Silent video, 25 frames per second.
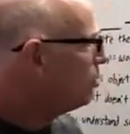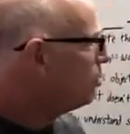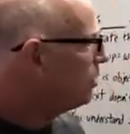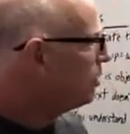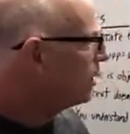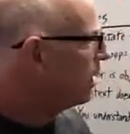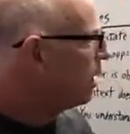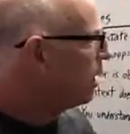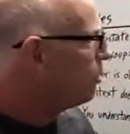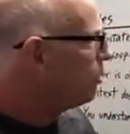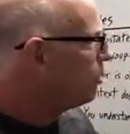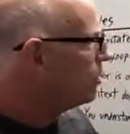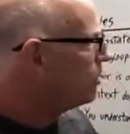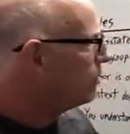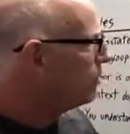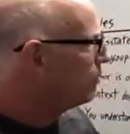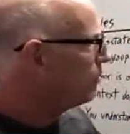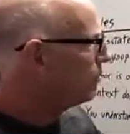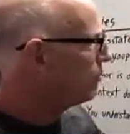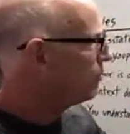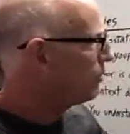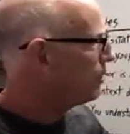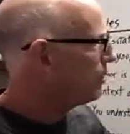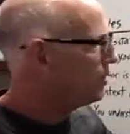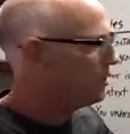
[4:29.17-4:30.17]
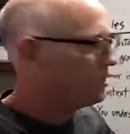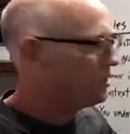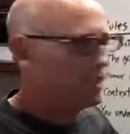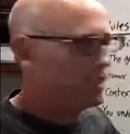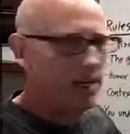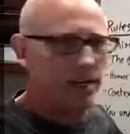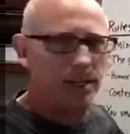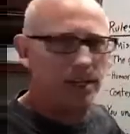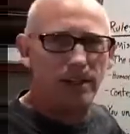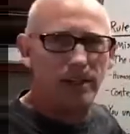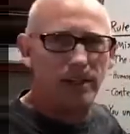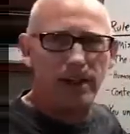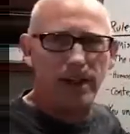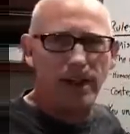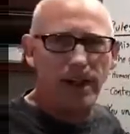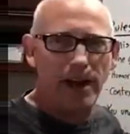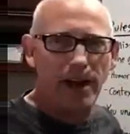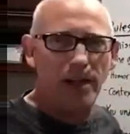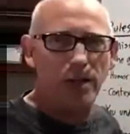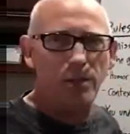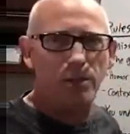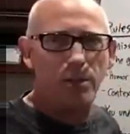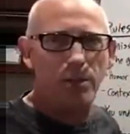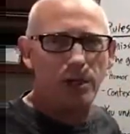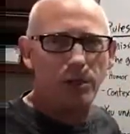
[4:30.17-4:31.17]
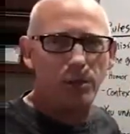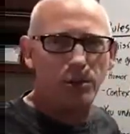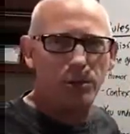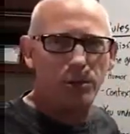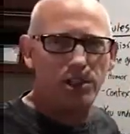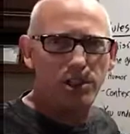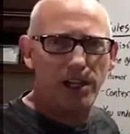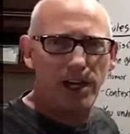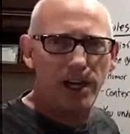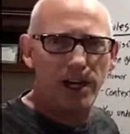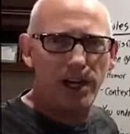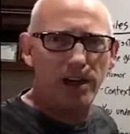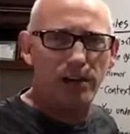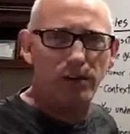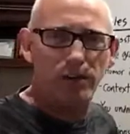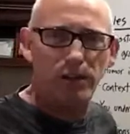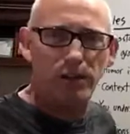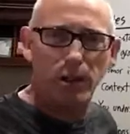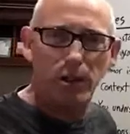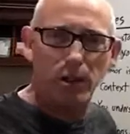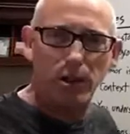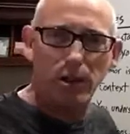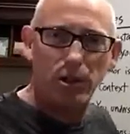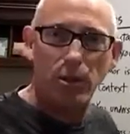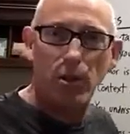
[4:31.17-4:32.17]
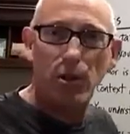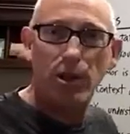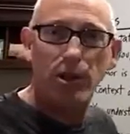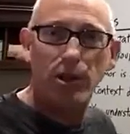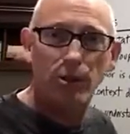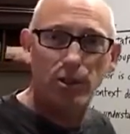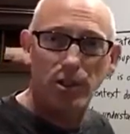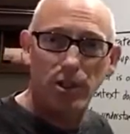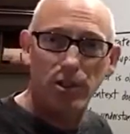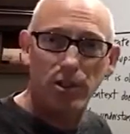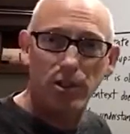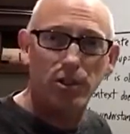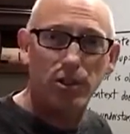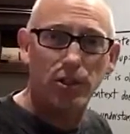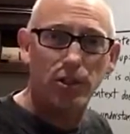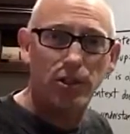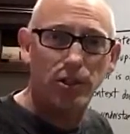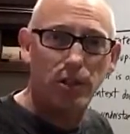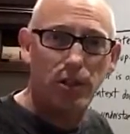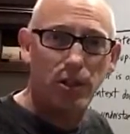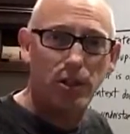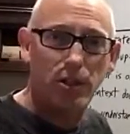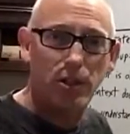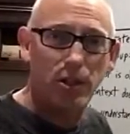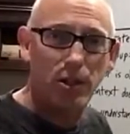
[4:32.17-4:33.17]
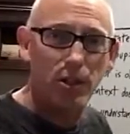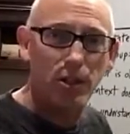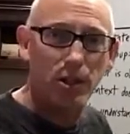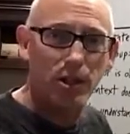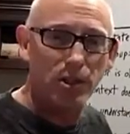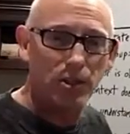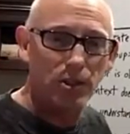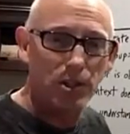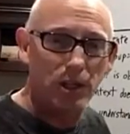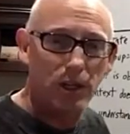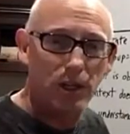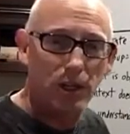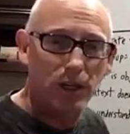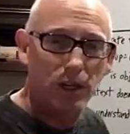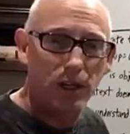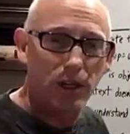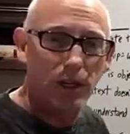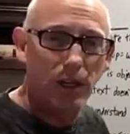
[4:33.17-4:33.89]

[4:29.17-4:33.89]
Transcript: you want to go with the first thing that anybody would say if they were going to insult a cartoonist.